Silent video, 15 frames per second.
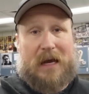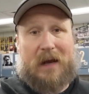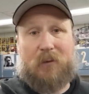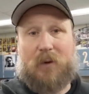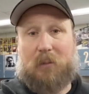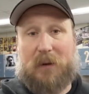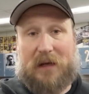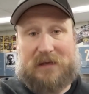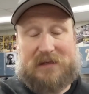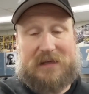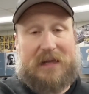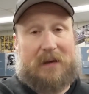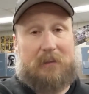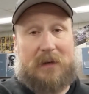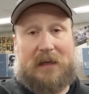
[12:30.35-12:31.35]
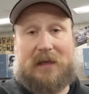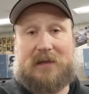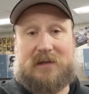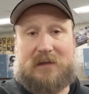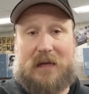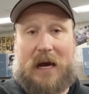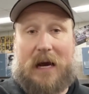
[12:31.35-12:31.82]
and replacing them
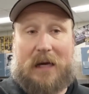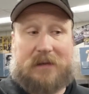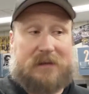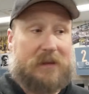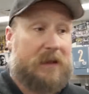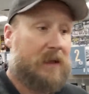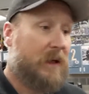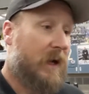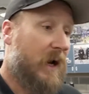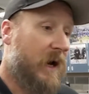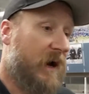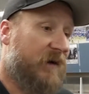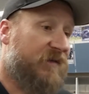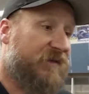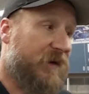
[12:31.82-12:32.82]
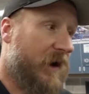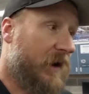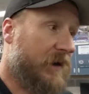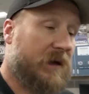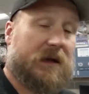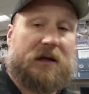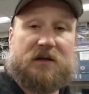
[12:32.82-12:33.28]
is not
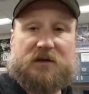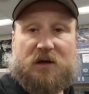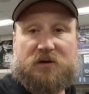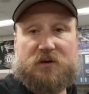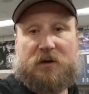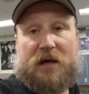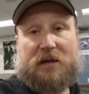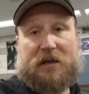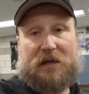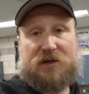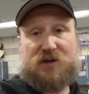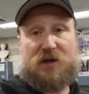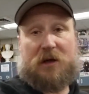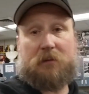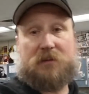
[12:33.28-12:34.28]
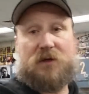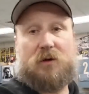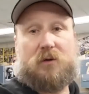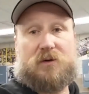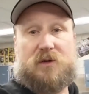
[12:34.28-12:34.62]
fun and is also not that cheap too,